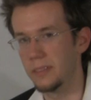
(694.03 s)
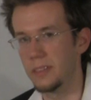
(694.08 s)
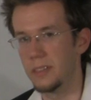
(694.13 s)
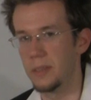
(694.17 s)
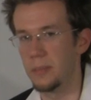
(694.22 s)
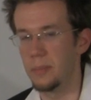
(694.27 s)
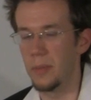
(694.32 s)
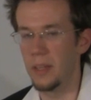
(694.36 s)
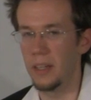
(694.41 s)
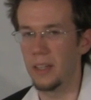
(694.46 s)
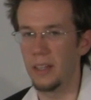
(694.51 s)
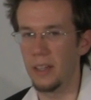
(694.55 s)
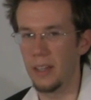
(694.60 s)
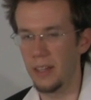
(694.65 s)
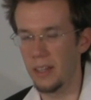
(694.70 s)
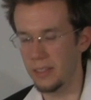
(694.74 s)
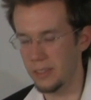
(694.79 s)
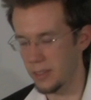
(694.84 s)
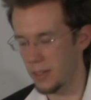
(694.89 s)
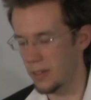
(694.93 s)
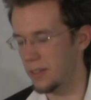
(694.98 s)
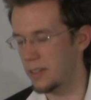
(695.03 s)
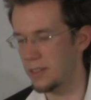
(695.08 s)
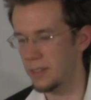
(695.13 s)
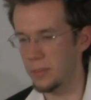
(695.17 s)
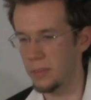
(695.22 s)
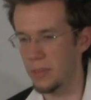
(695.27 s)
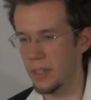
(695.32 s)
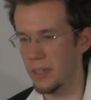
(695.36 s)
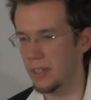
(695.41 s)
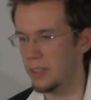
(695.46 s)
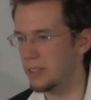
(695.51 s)
it's already
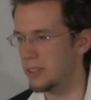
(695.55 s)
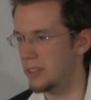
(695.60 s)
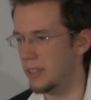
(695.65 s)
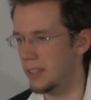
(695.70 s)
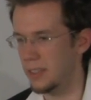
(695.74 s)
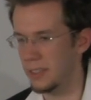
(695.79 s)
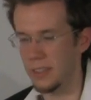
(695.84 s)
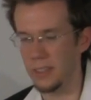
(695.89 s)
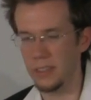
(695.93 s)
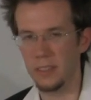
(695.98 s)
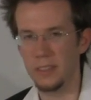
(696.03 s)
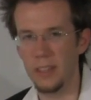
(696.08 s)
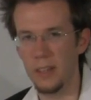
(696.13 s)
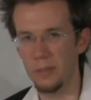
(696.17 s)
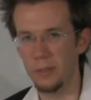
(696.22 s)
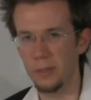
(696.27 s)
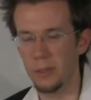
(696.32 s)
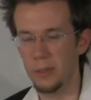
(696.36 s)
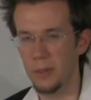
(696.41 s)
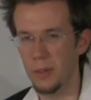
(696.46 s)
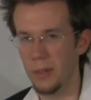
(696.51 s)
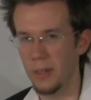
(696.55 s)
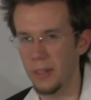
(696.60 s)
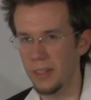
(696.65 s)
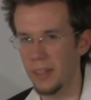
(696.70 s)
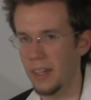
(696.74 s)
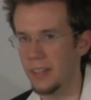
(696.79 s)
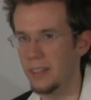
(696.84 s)
diminished and it's a 7 chord,